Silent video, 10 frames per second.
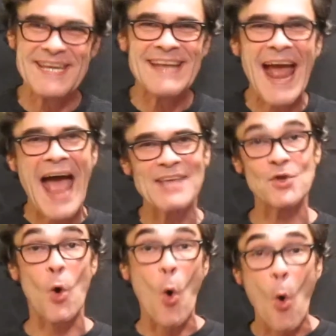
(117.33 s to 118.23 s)
it
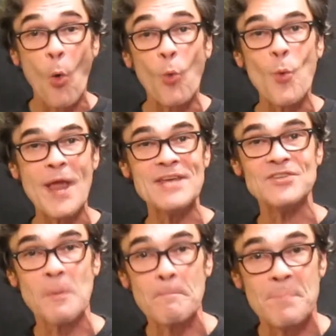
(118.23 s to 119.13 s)
has
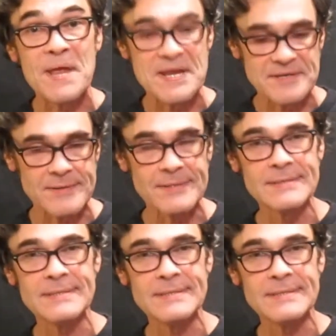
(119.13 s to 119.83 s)
always been.